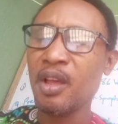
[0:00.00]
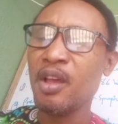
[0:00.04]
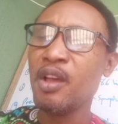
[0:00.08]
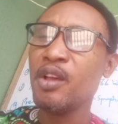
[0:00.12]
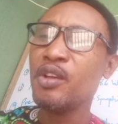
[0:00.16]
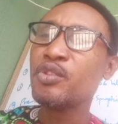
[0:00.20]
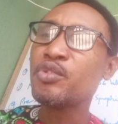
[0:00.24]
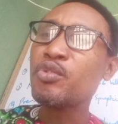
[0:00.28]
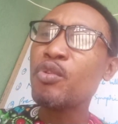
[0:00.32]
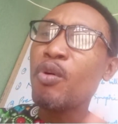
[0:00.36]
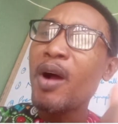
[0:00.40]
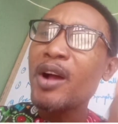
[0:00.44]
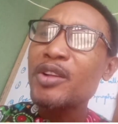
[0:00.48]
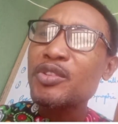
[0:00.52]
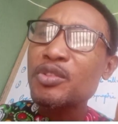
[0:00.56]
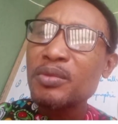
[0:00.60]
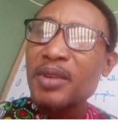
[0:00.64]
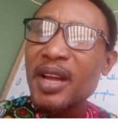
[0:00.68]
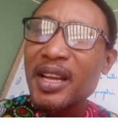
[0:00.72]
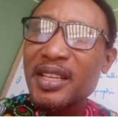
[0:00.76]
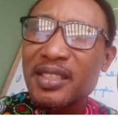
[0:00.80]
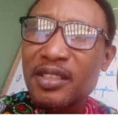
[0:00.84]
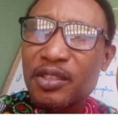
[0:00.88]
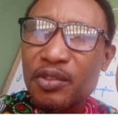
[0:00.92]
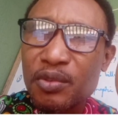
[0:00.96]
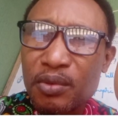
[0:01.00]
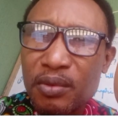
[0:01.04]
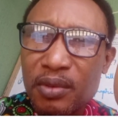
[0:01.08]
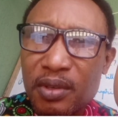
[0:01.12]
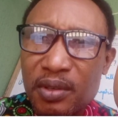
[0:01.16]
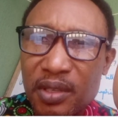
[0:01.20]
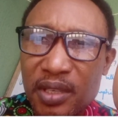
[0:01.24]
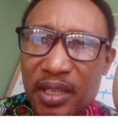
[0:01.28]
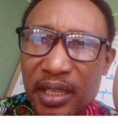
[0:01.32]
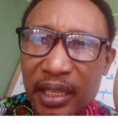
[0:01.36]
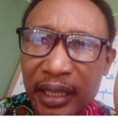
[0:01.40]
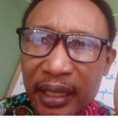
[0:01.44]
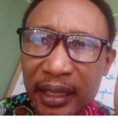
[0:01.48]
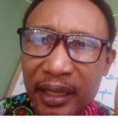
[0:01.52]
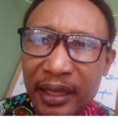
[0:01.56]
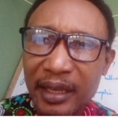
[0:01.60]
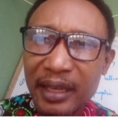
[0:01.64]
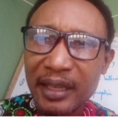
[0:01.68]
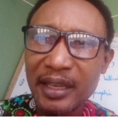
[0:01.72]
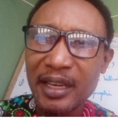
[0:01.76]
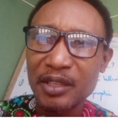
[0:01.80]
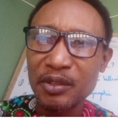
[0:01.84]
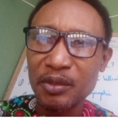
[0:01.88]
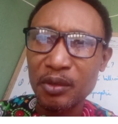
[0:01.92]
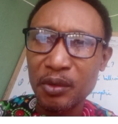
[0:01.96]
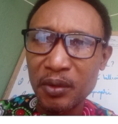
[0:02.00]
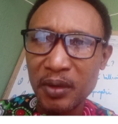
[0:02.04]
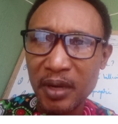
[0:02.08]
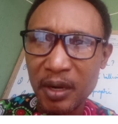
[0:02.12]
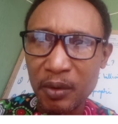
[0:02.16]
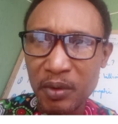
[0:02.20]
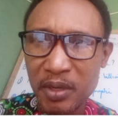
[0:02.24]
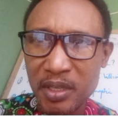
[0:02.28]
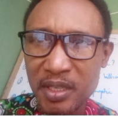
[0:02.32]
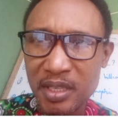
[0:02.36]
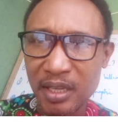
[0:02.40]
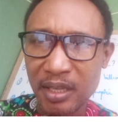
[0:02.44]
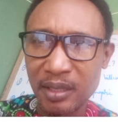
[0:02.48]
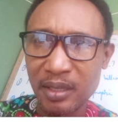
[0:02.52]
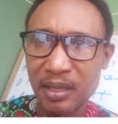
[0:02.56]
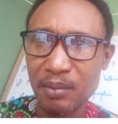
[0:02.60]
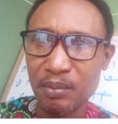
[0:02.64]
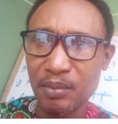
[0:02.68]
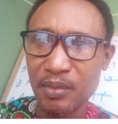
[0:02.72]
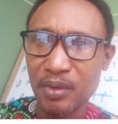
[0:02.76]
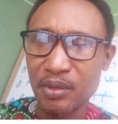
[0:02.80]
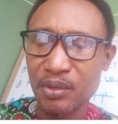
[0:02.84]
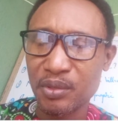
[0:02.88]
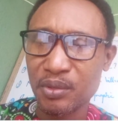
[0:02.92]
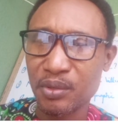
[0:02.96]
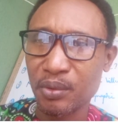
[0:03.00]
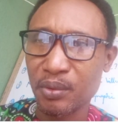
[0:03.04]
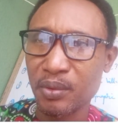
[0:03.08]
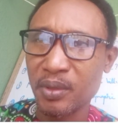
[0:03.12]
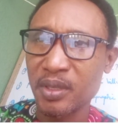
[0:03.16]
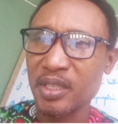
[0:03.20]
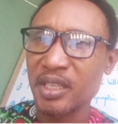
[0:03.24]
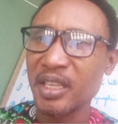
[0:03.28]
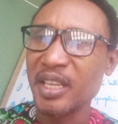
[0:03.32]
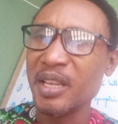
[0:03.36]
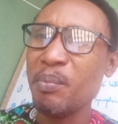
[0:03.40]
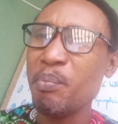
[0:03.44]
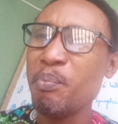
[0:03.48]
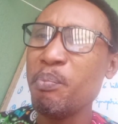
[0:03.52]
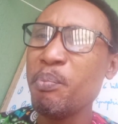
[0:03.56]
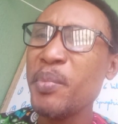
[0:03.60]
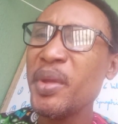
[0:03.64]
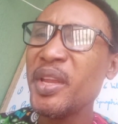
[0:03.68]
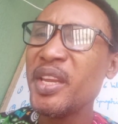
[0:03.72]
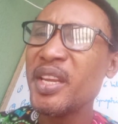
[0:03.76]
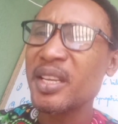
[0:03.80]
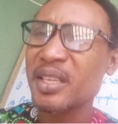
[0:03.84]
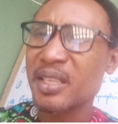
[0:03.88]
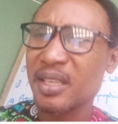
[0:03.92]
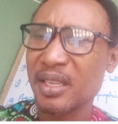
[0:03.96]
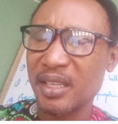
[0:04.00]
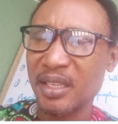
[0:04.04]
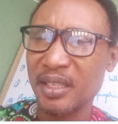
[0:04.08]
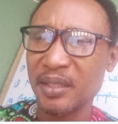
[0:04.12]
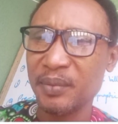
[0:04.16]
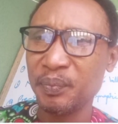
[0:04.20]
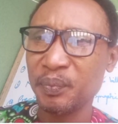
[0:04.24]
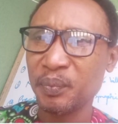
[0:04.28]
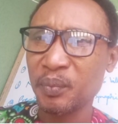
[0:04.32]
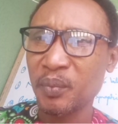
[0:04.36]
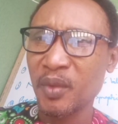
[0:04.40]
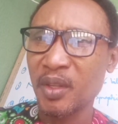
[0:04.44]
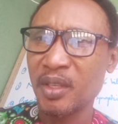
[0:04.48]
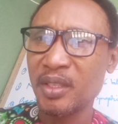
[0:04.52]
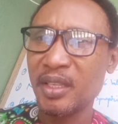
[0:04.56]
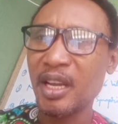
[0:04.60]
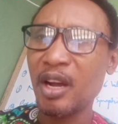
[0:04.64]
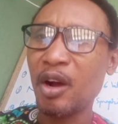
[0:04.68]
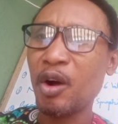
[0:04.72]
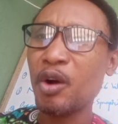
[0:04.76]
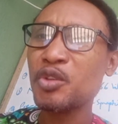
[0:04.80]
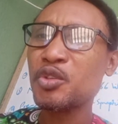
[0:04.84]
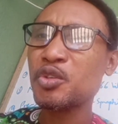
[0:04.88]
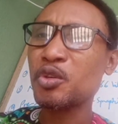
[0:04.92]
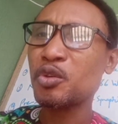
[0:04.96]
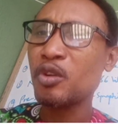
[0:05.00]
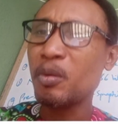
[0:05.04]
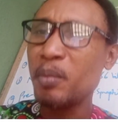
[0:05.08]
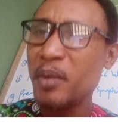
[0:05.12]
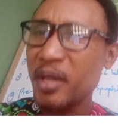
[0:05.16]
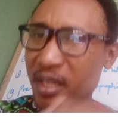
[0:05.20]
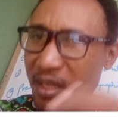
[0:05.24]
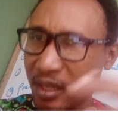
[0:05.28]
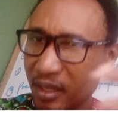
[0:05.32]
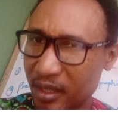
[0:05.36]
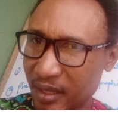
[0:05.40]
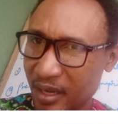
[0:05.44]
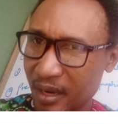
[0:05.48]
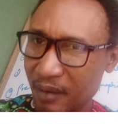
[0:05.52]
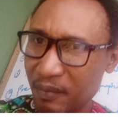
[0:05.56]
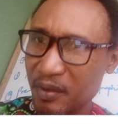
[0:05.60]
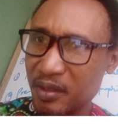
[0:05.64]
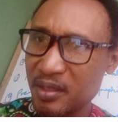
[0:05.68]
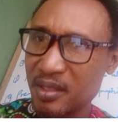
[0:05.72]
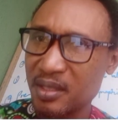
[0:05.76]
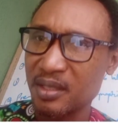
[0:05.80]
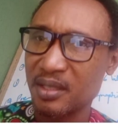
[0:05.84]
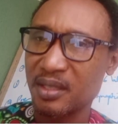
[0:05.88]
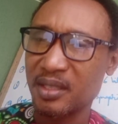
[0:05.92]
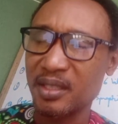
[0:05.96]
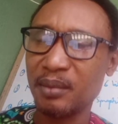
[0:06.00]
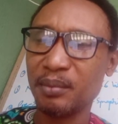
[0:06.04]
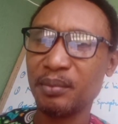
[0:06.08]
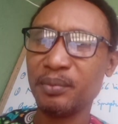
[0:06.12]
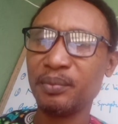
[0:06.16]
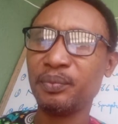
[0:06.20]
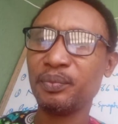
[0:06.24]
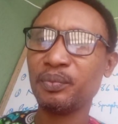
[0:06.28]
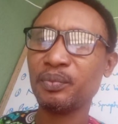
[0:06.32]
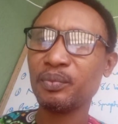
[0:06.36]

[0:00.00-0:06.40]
So as soon as the students hear that you're going to actually tell them stories, immediately their autonomic nervous system,